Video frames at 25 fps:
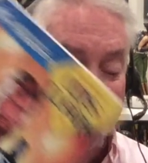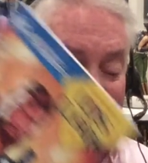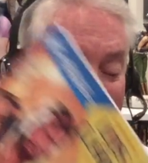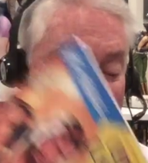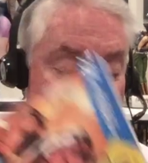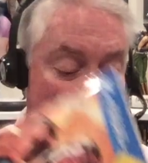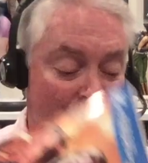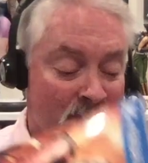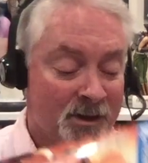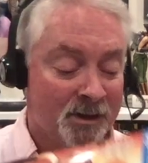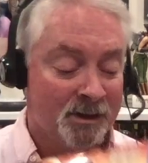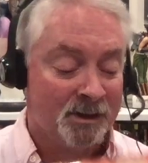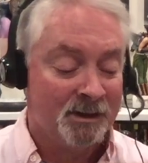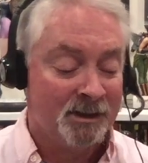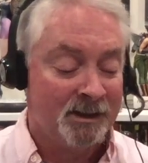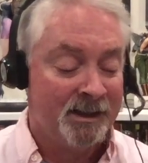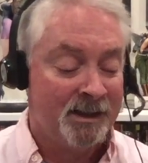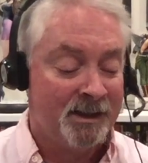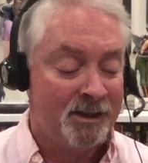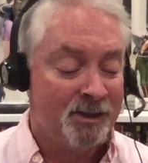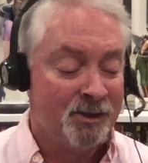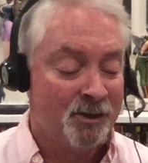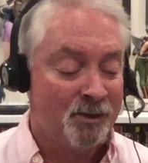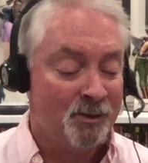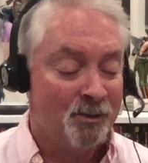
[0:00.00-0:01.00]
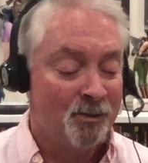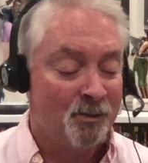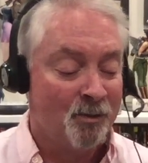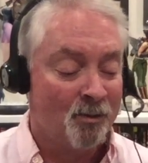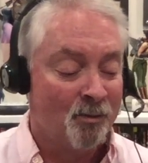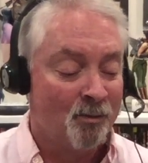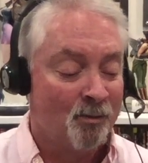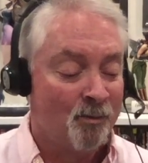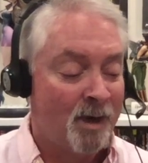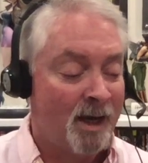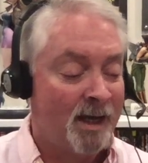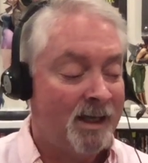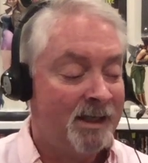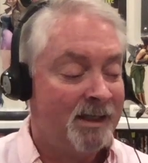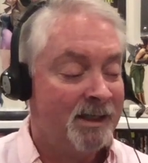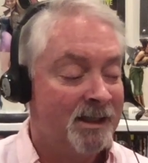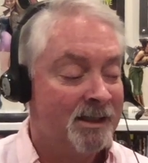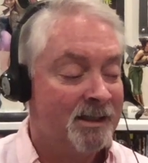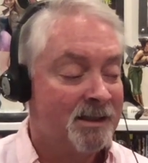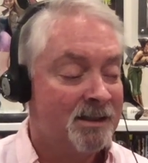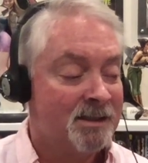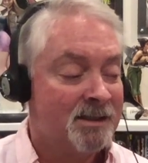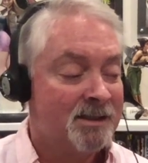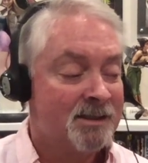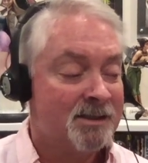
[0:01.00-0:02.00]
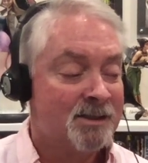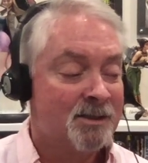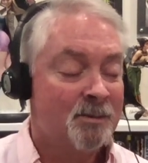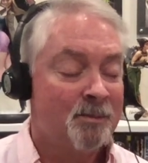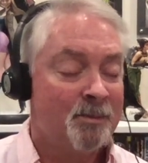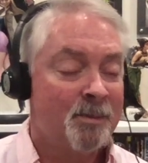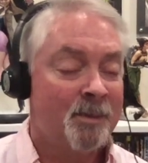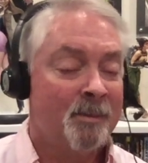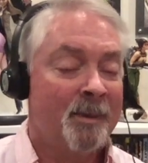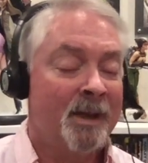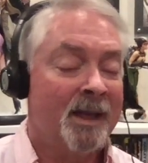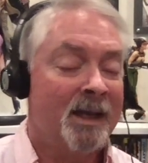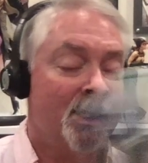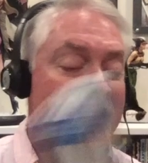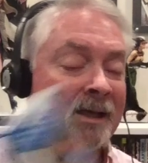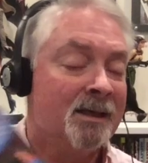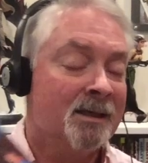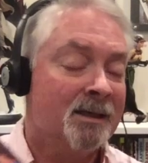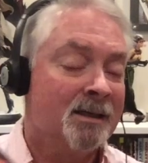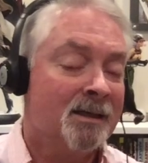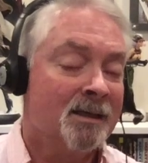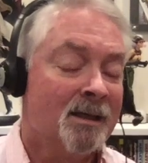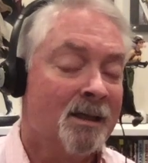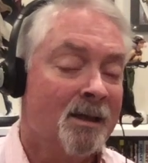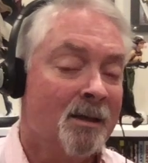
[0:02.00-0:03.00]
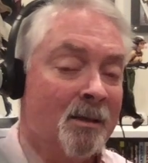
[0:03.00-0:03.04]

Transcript: will lead you right into Superman